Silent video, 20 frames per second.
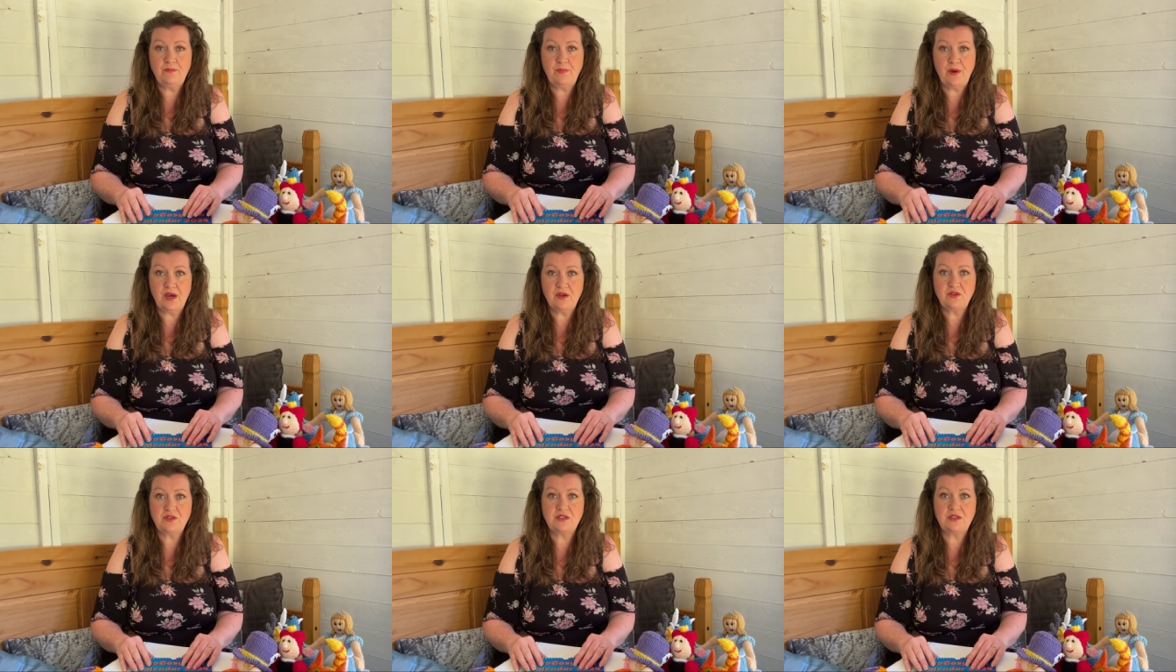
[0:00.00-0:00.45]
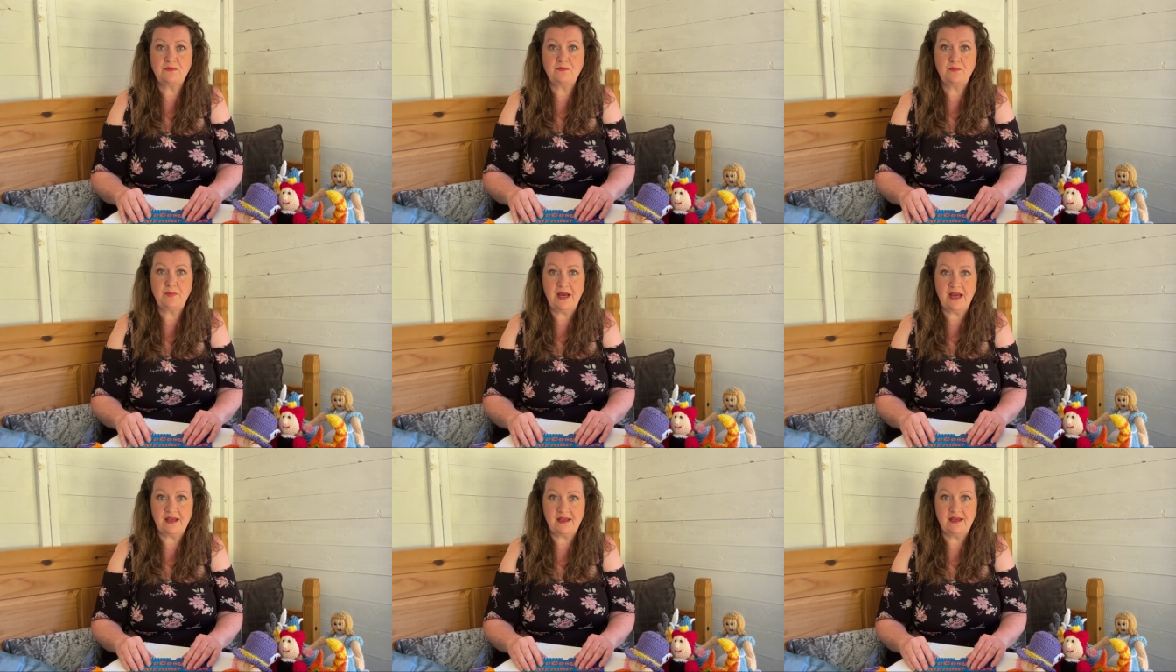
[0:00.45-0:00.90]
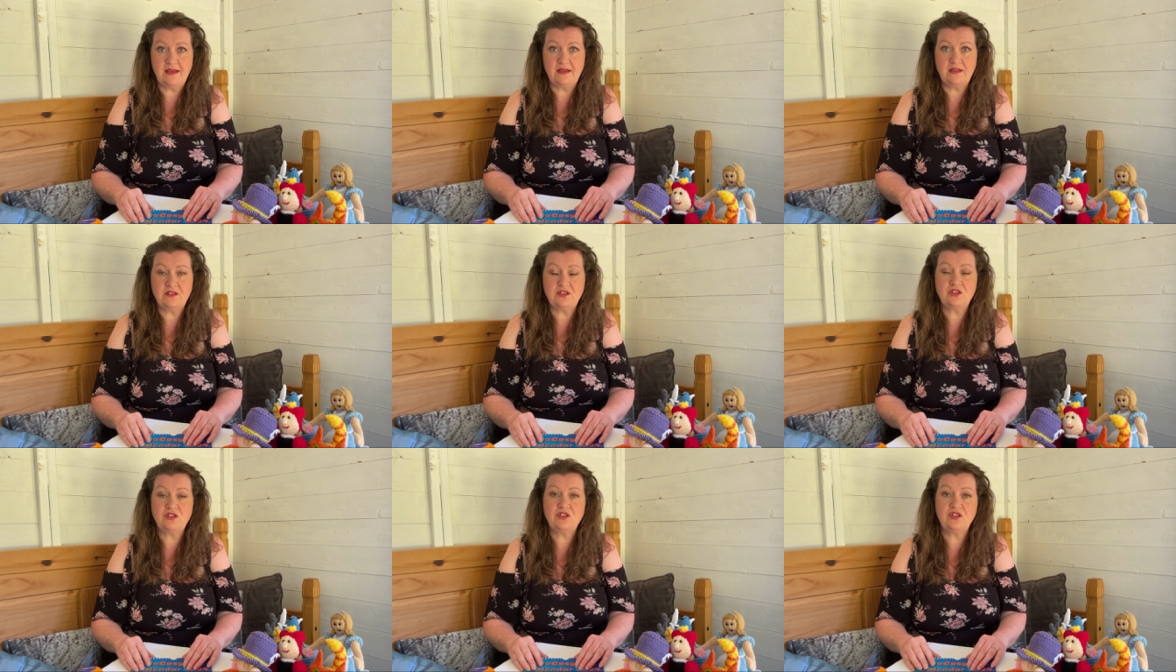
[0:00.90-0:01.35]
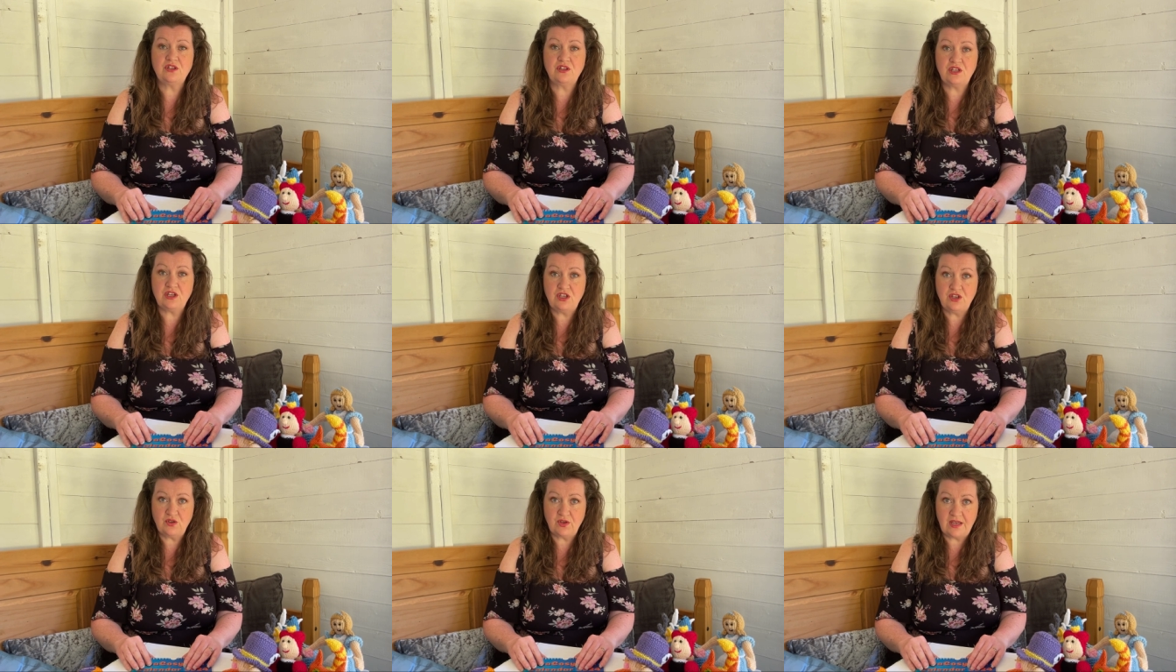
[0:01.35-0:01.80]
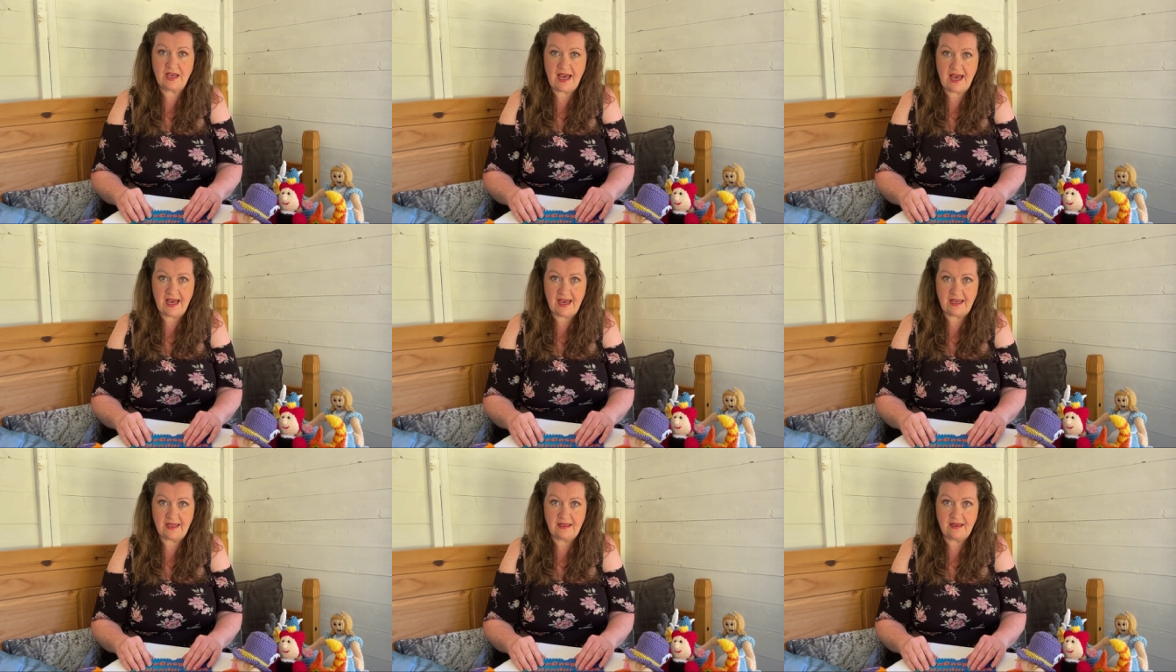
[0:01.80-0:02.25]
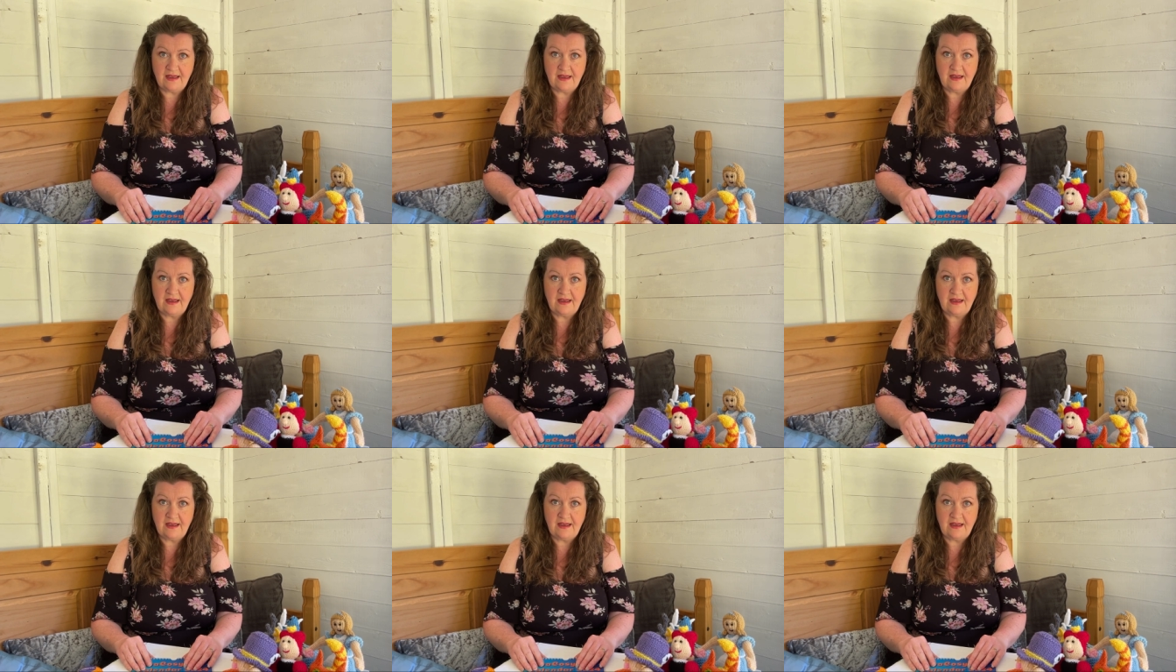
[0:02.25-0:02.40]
post and package to the UK.